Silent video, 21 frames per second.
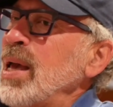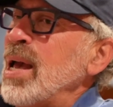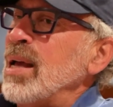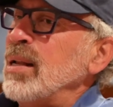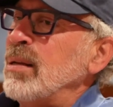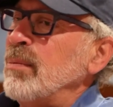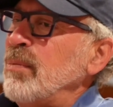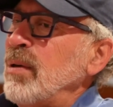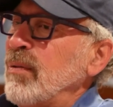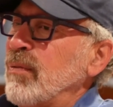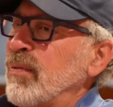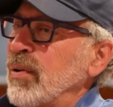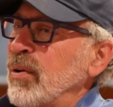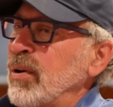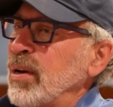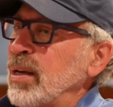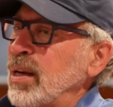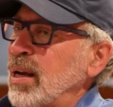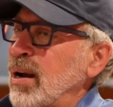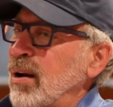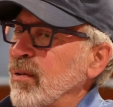had to be very
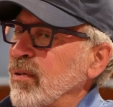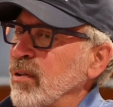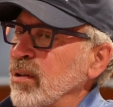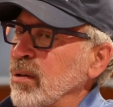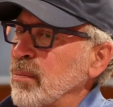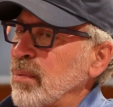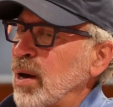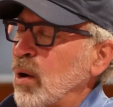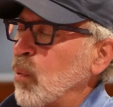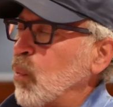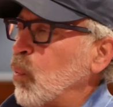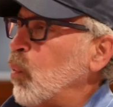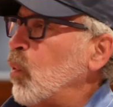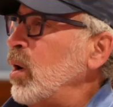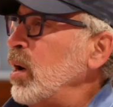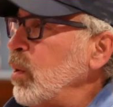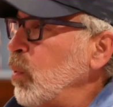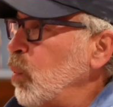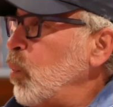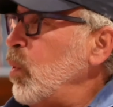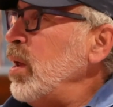careful about
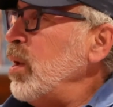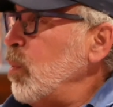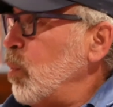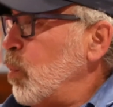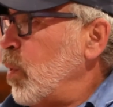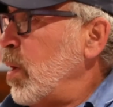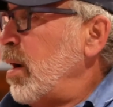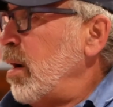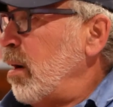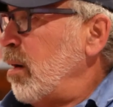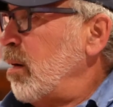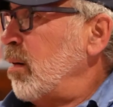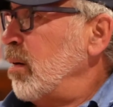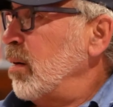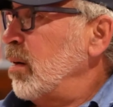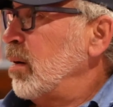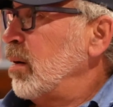what went where.